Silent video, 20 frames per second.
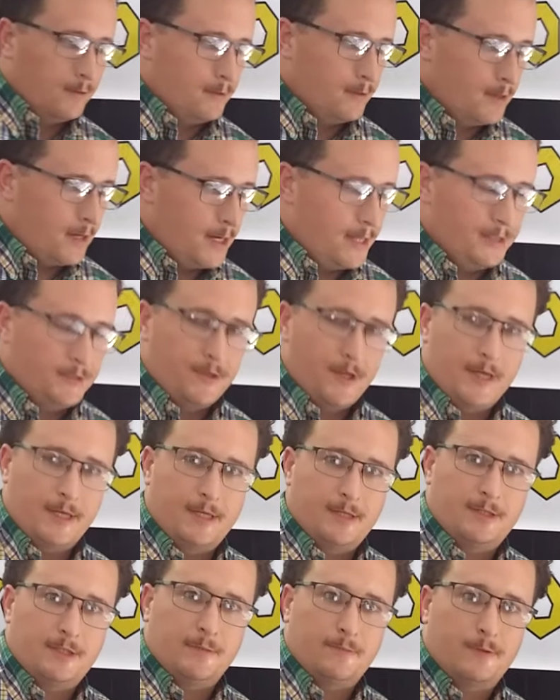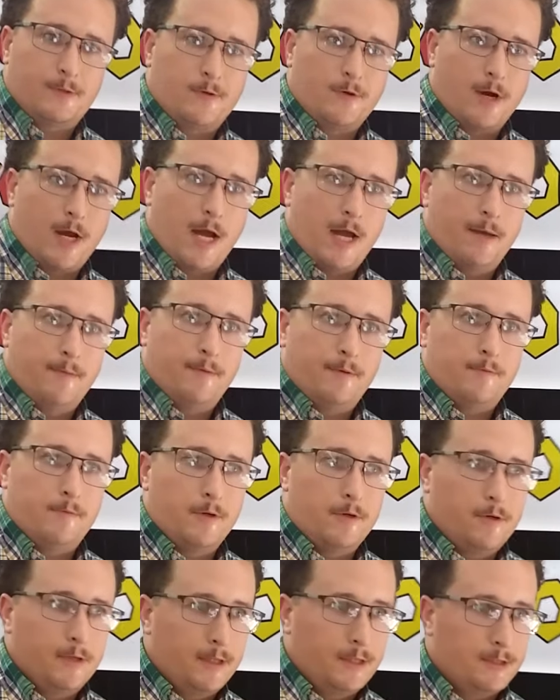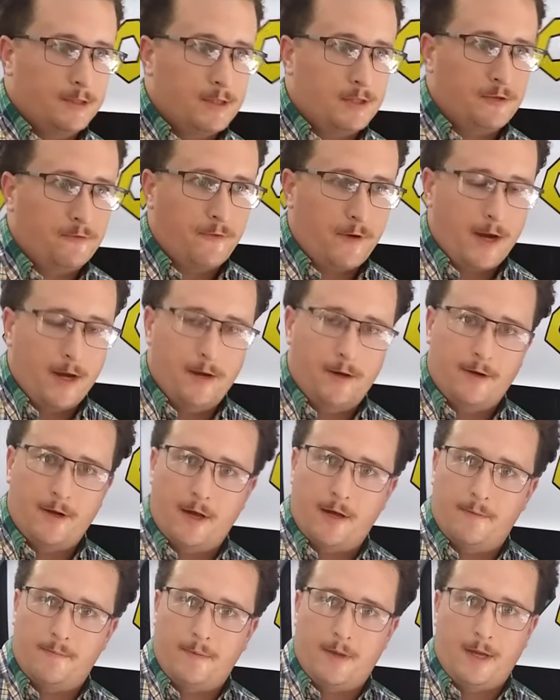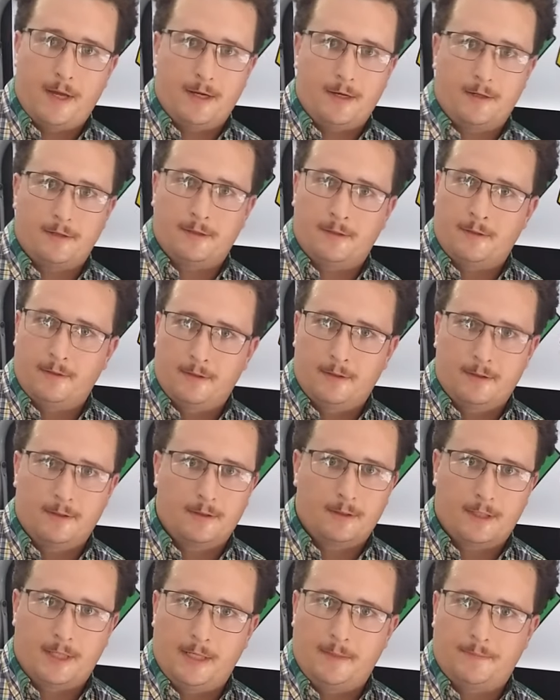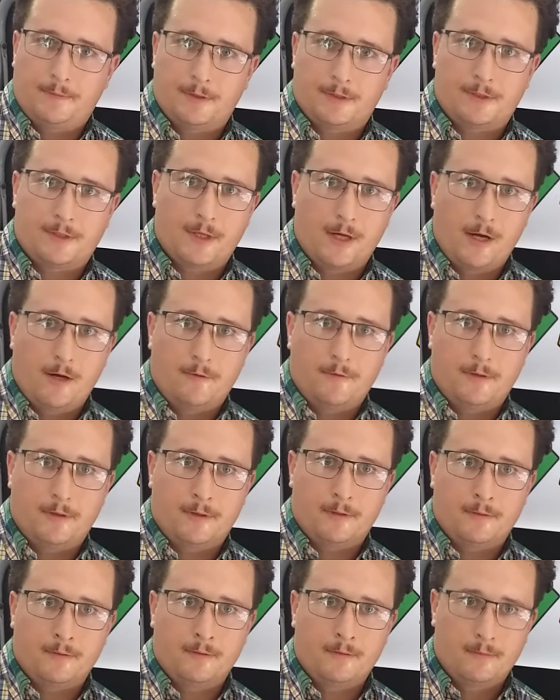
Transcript: Guys, like and subscribe. It really gets us fired up, man. It keeps us going.